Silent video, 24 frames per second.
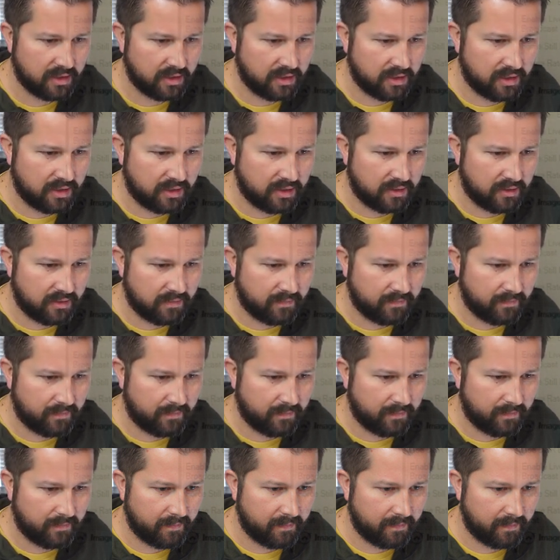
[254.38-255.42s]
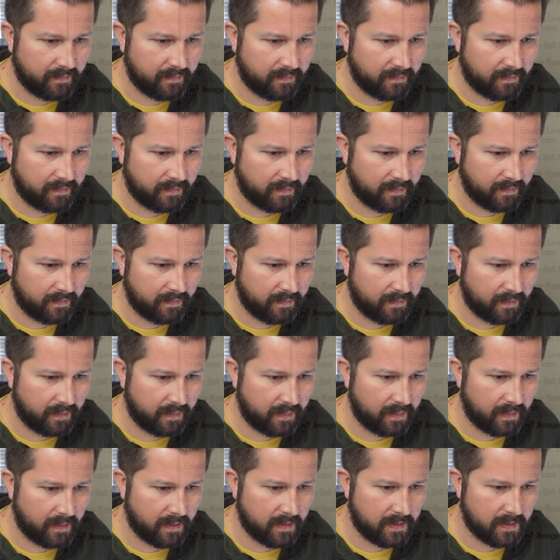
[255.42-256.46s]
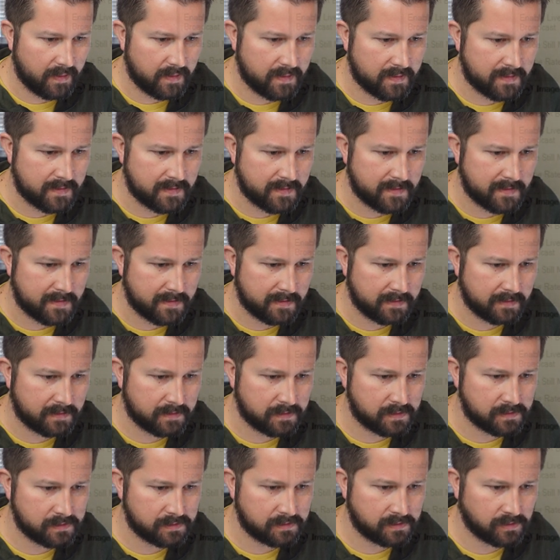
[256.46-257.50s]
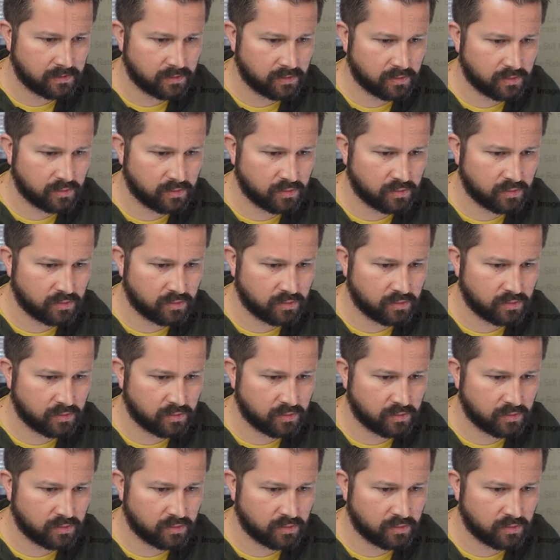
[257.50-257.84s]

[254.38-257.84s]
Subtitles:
No one is speaking in this clip.